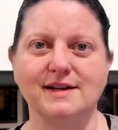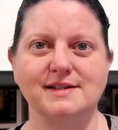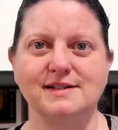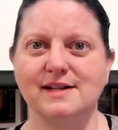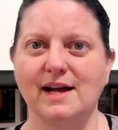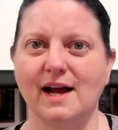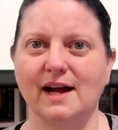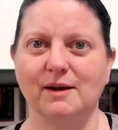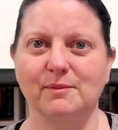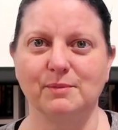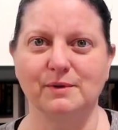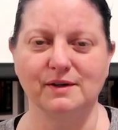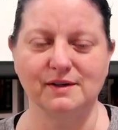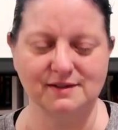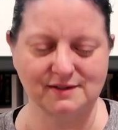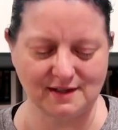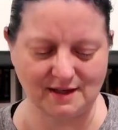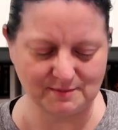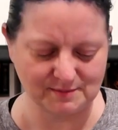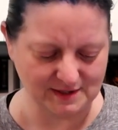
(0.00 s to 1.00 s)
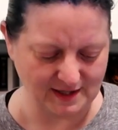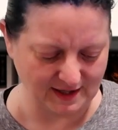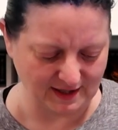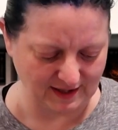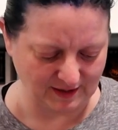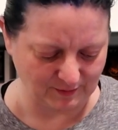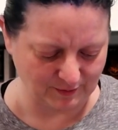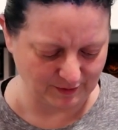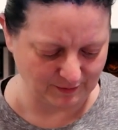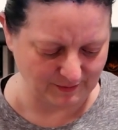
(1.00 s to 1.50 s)
a stack of books I'm
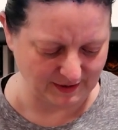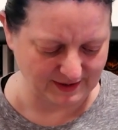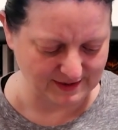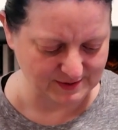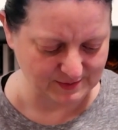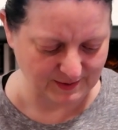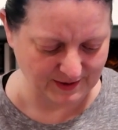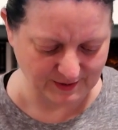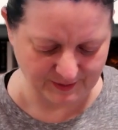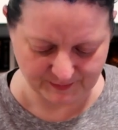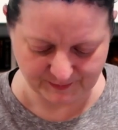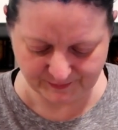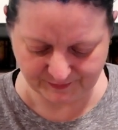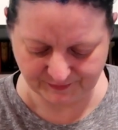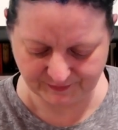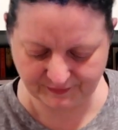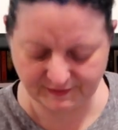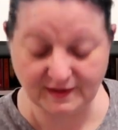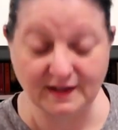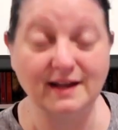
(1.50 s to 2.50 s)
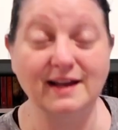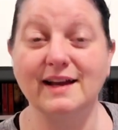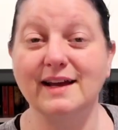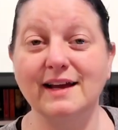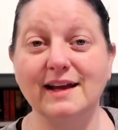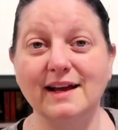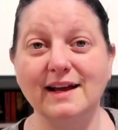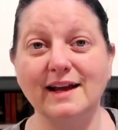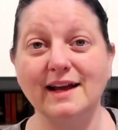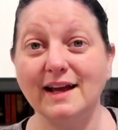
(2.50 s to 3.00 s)
taking with me as well.
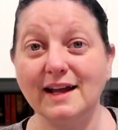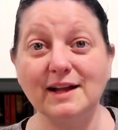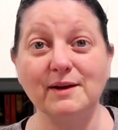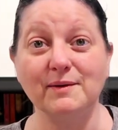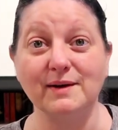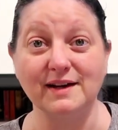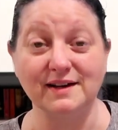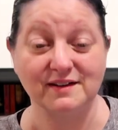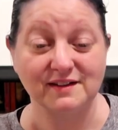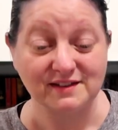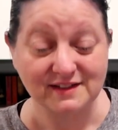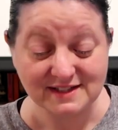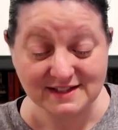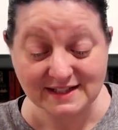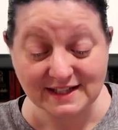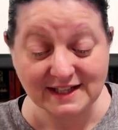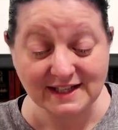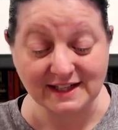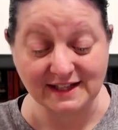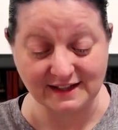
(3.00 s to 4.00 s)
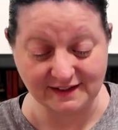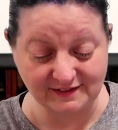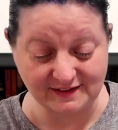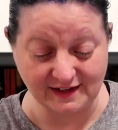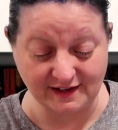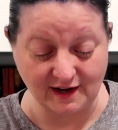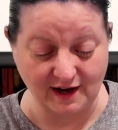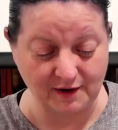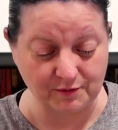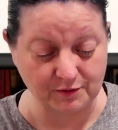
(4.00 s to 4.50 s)
Anyway, the tea
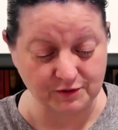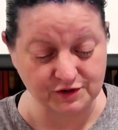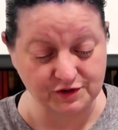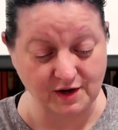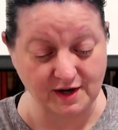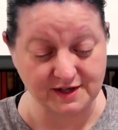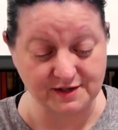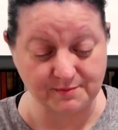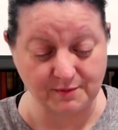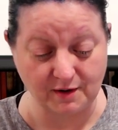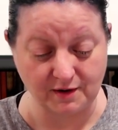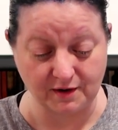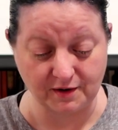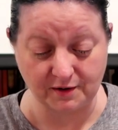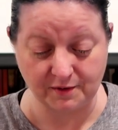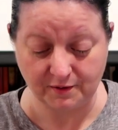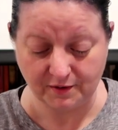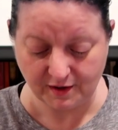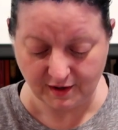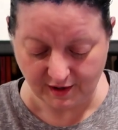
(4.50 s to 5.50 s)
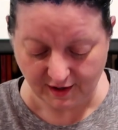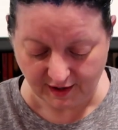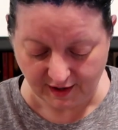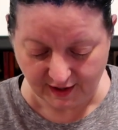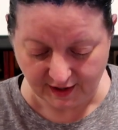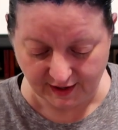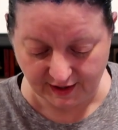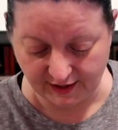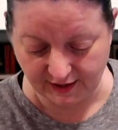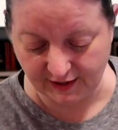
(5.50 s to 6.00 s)
that I will try tomorrow
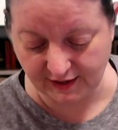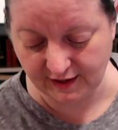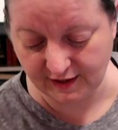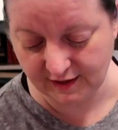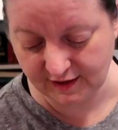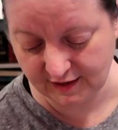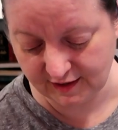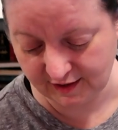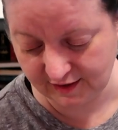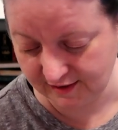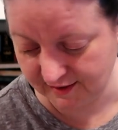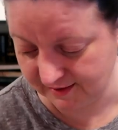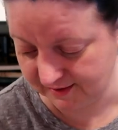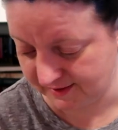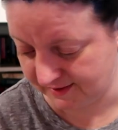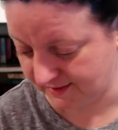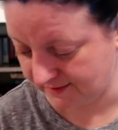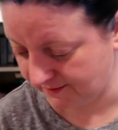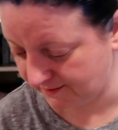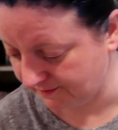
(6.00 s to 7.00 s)
is